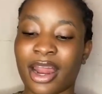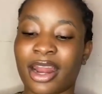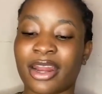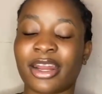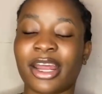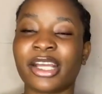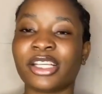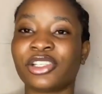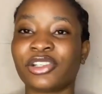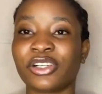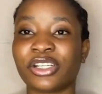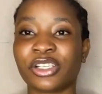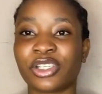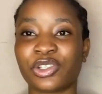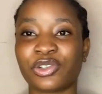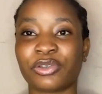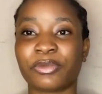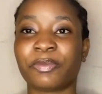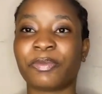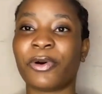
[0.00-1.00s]
Nigerian
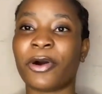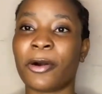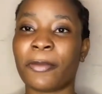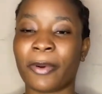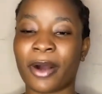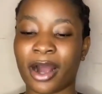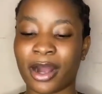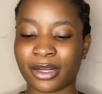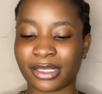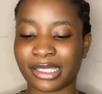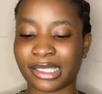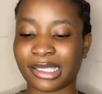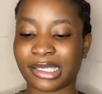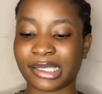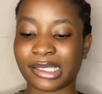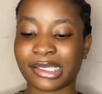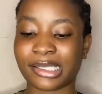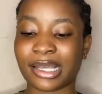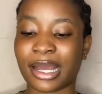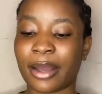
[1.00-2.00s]
street pop
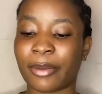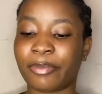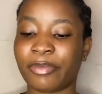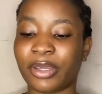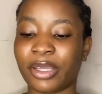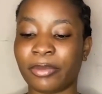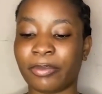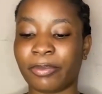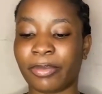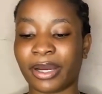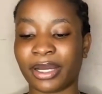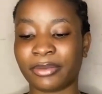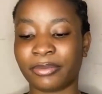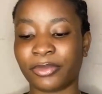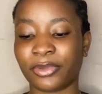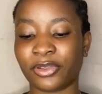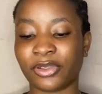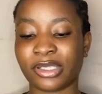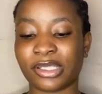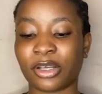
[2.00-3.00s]
artist Habeeb
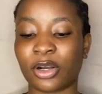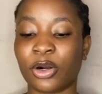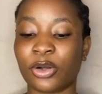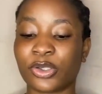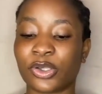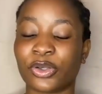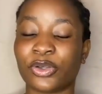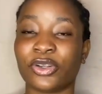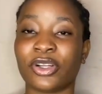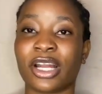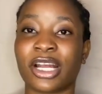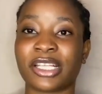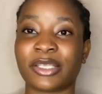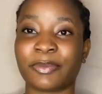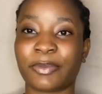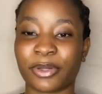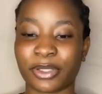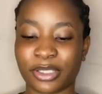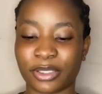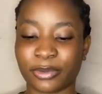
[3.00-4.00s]
Badmus, also known as
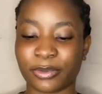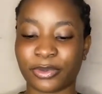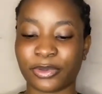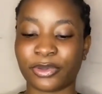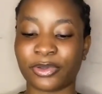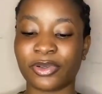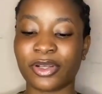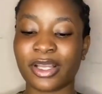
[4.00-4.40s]
Portable,